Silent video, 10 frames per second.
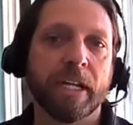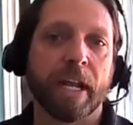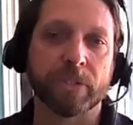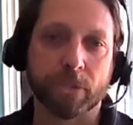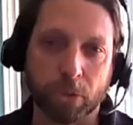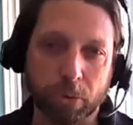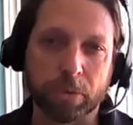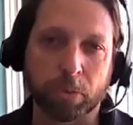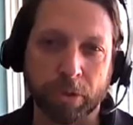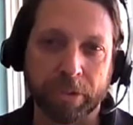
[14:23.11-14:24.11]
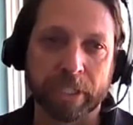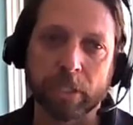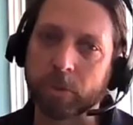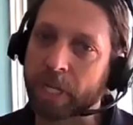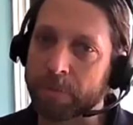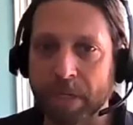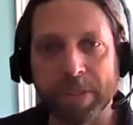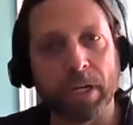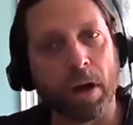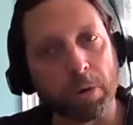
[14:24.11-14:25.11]
And so we're thinking, okay,
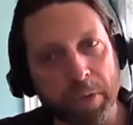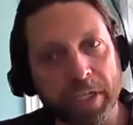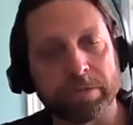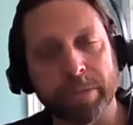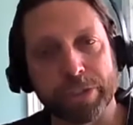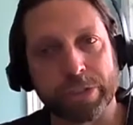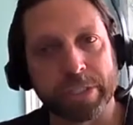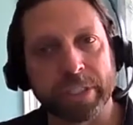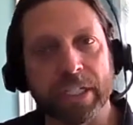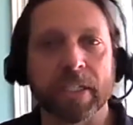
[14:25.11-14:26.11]
maybe our way of measuring it